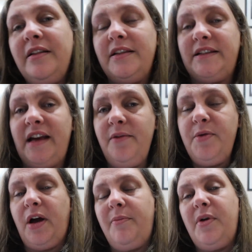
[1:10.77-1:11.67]
The second
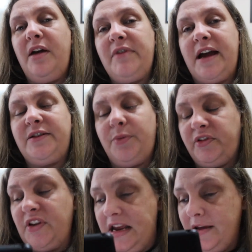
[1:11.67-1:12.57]
book I read
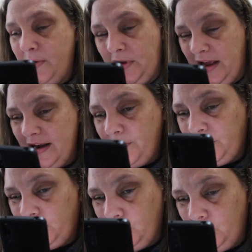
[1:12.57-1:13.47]
was an ebook, and it
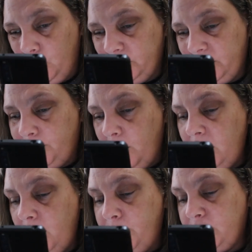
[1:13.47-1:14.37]
was called The
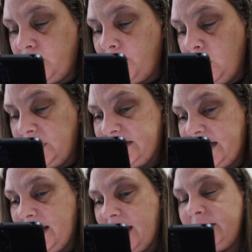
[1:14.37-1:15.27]
Borrower Bookshop
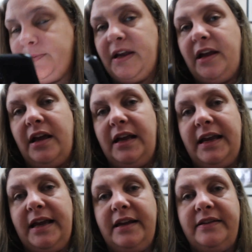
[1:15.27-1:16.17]
Holiday, and it's by
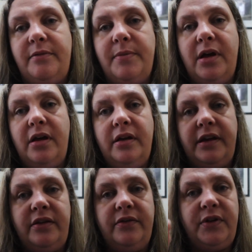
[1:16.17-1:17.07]
Kylie Dunbar.
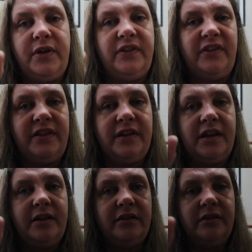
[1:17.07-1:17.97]
I don't know if you can see that.